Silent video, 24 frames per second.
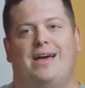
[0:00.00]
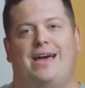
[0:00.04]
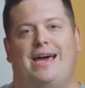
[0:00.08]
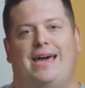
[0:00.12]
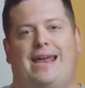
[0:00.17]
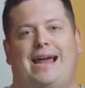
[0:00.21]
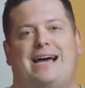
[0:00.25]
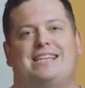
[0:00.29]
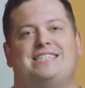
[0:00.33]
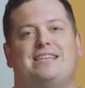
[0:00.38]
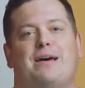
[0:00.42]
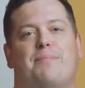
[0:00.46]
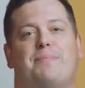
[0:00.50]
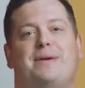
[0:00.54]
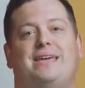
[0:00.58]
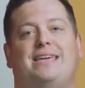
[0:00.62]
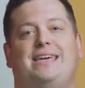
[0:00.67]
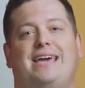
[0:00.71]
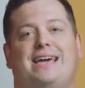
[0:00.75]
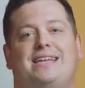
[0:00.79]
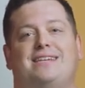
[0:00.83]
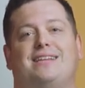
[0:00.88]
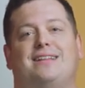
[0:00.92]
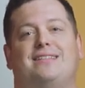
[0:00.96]
And as I
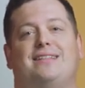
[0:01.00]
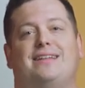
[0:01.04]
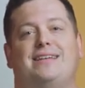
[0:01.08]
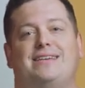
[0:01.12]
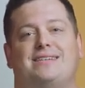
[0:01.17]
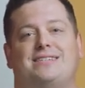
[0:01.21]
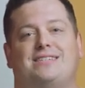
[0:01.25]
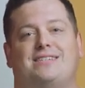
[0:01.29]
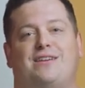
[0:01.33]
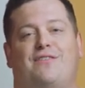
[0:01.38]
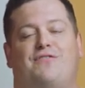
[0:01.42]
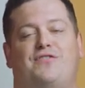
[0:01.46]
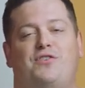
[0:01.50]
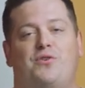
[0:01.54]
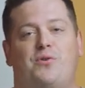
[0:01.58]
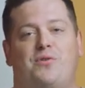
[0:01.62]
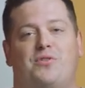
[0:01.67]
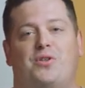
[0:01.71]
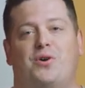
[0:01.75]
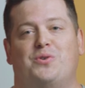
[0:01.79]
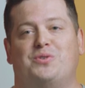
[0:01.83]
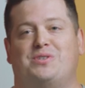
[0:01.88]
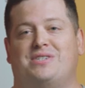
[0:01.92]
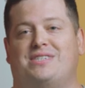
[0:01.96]
began to list a few
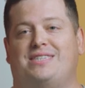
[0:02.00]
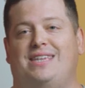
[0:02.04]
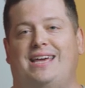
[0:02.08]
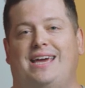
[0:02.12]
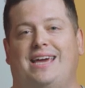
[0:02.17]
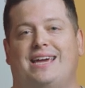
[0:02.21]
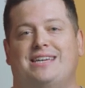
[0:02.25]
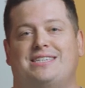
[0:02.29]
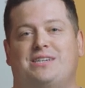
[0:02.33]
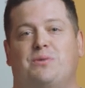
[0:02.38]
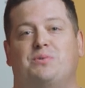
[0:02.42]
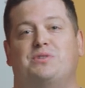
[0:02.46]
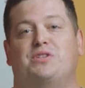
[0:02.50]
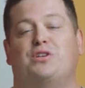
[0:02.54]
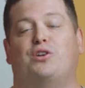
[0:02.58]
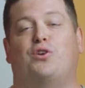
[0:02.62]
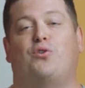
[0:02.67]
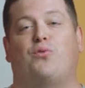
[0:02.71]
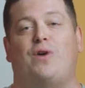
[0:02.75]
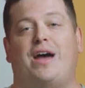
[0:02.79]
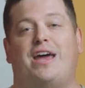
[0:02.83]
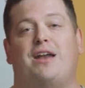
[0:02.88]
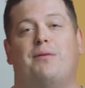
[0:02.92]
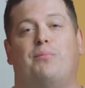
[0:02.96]
of those things, it was
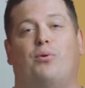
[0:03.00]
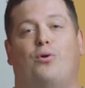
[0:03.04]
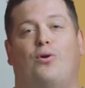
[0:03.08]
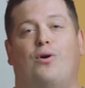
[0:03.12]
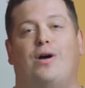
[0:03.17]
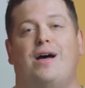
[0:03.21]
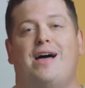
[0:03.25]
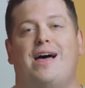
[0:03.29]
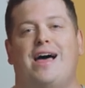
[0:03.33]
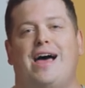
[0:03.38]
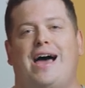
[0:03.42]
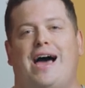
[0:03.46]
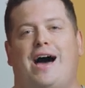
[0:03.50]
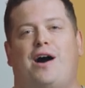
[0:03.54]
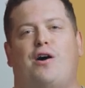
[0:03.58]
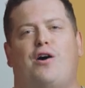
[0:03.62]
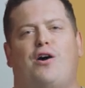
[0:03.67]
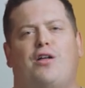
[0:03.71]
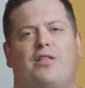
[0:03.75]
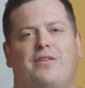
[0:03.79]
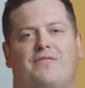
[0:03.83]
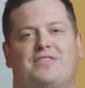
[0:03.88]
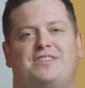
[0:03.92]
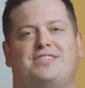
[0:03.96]
incredible how
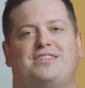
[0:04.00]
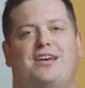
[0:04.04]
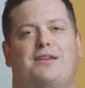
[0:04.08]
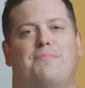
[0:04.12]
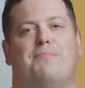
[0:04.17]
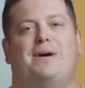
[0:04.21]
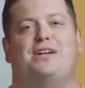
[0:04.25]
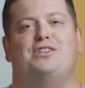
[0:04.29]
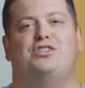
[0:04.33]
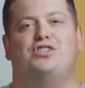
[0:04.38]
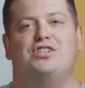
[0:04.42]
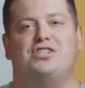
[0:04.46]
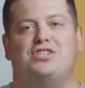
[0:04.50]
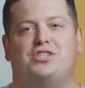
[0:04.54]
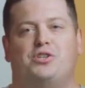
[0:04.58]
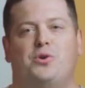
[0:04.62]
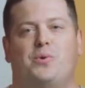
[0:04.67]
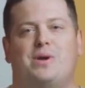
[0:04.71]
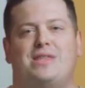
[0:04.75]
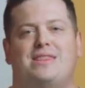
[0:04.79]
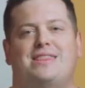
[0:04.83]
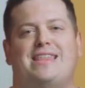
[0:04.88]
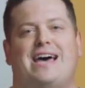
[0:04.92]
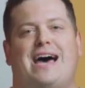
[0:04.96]
all of a sudden, by just
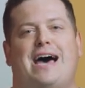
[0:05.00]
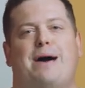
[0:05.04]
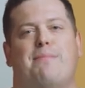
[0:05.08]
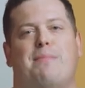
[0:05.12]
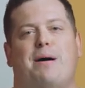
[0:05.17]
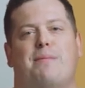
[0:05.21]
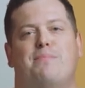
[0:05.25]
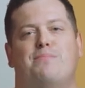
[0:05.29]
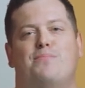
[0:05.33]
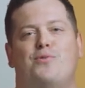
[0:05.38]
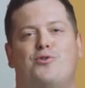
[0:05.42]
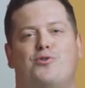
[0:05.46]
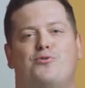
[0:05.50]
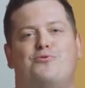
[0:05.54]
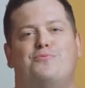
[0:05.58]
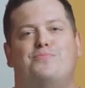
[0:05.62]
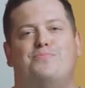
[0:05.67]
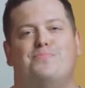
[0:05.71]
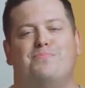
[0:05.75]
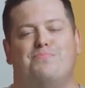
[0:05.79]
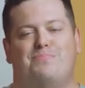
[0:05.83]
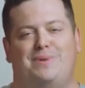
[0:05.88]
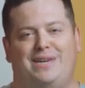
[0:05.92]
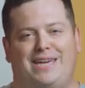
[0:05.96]
doing that, my
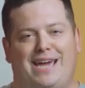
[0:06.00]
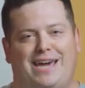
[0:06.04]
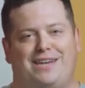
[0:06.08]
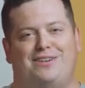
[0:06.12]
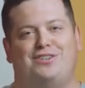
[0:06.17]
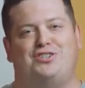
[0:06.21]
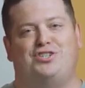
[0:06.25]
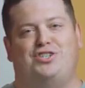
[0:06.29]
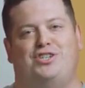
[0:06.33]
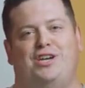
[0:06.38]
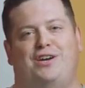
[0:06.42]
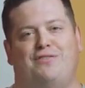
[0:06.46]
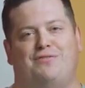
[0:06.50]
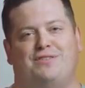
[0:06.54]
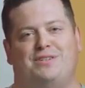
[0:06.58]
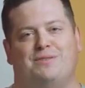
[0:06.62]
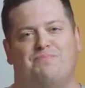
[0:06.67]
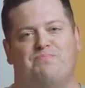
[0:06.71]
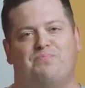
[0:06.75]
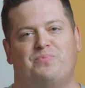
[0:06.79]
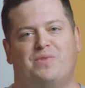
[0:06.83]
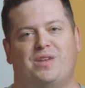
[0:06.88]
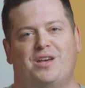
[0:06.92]
mood began to shift.